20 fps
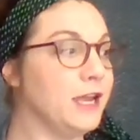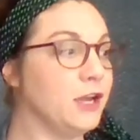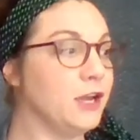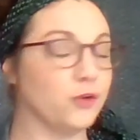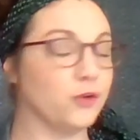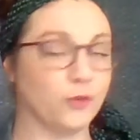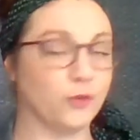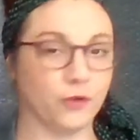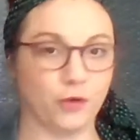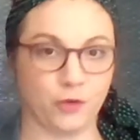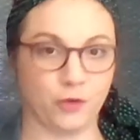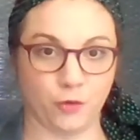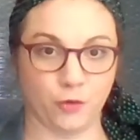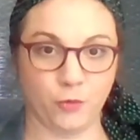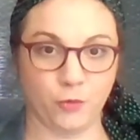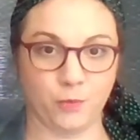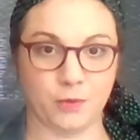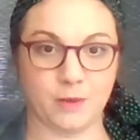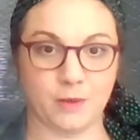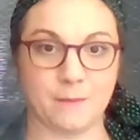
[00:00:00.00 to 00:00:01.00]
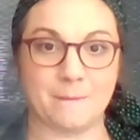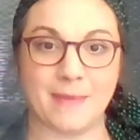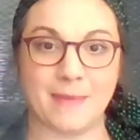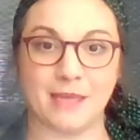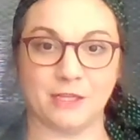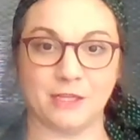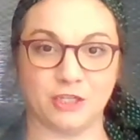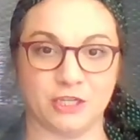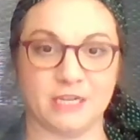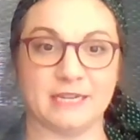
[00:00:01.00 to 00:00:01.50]
group
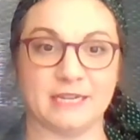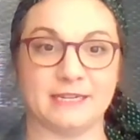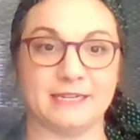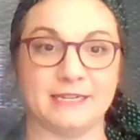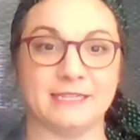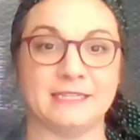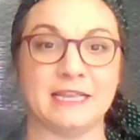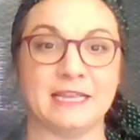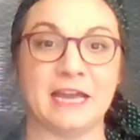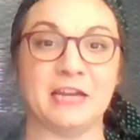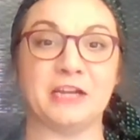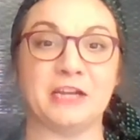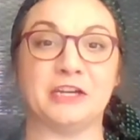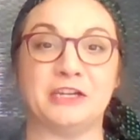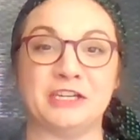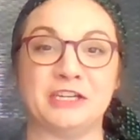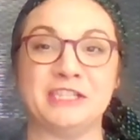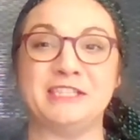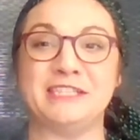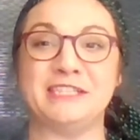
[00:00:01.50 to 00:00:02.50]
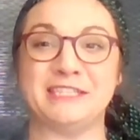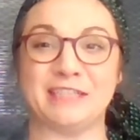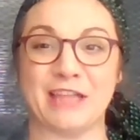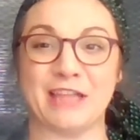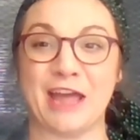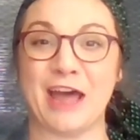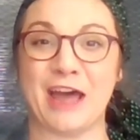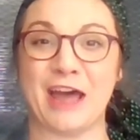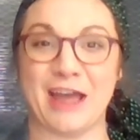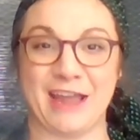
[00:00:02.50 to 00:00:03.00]
mentioned is that a good
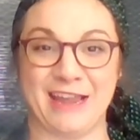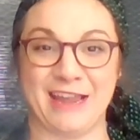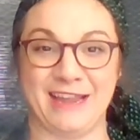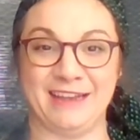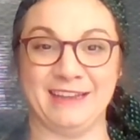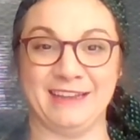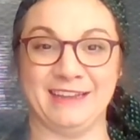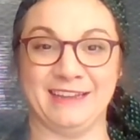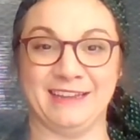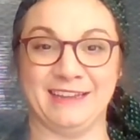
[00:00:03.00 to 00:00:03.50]
slide